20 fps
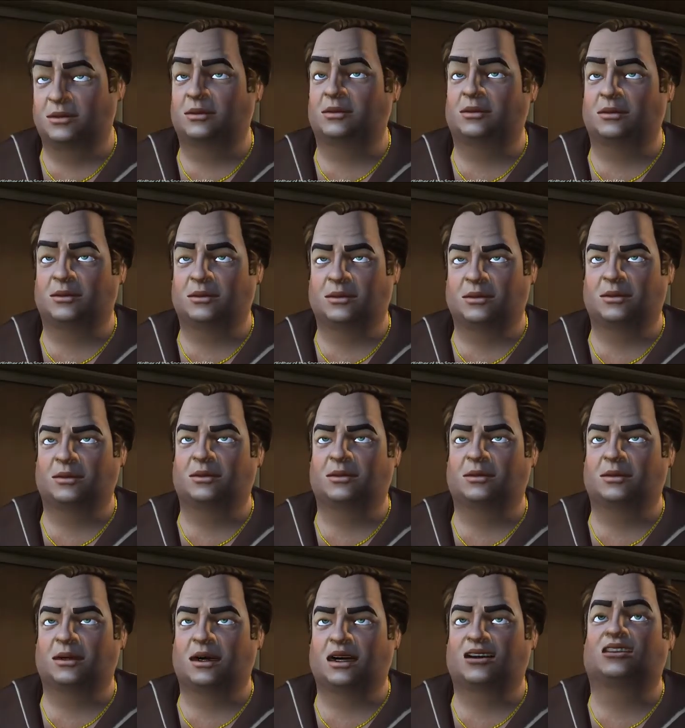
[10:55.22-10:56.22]
mob.
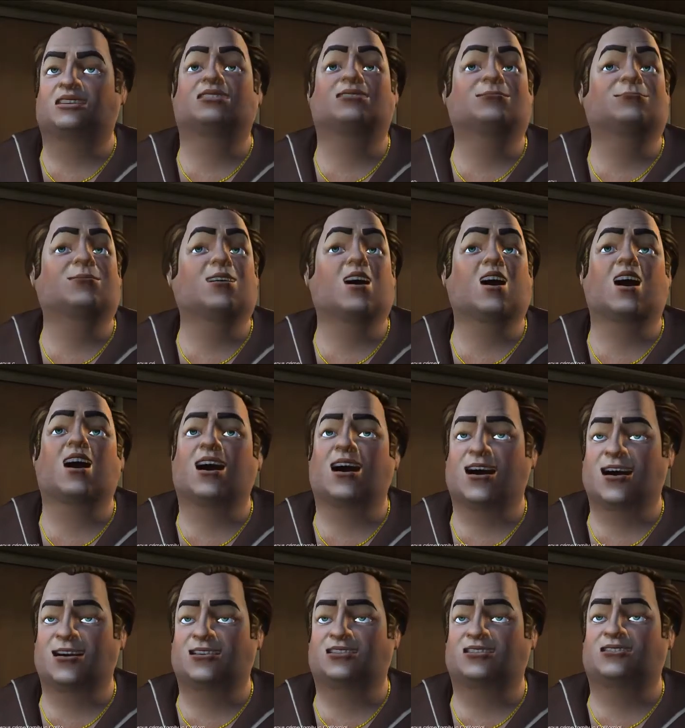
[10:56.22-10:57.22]
The third most
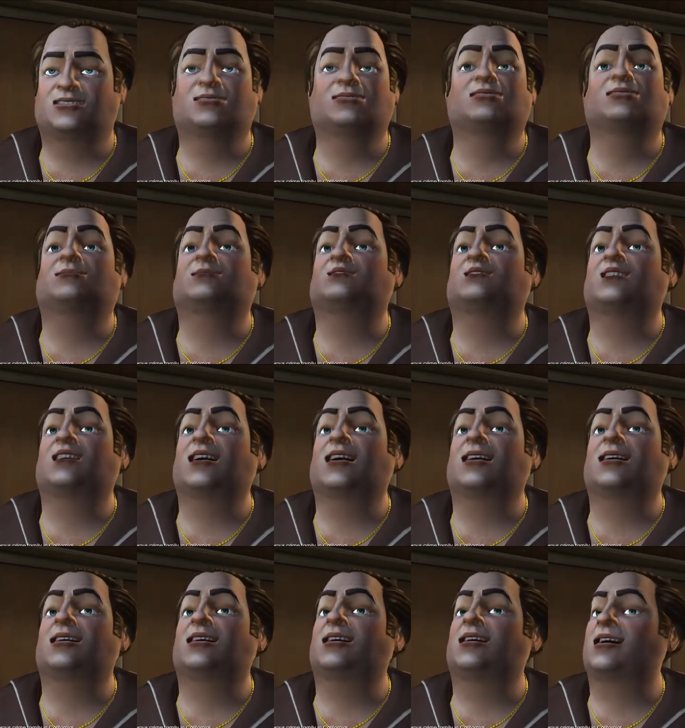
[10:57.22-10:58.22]
dangerous crime
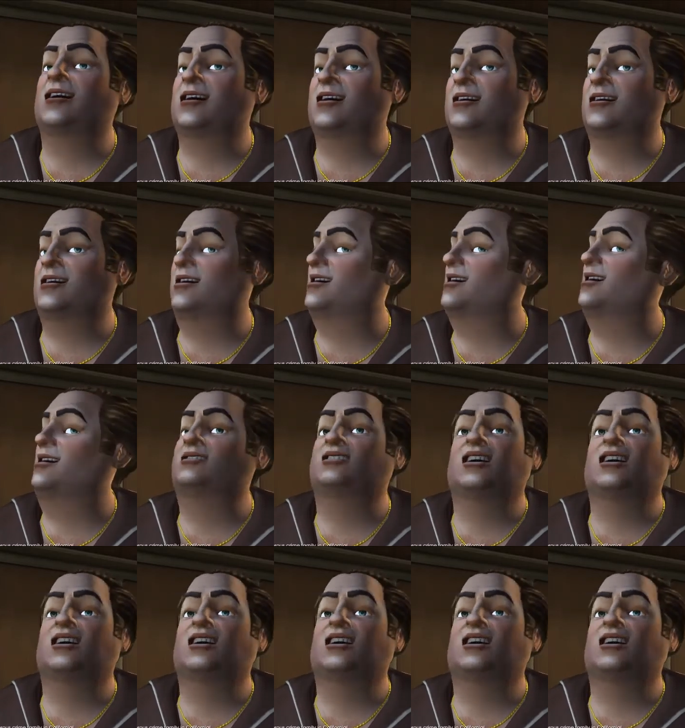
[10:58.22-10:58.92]
family in ah.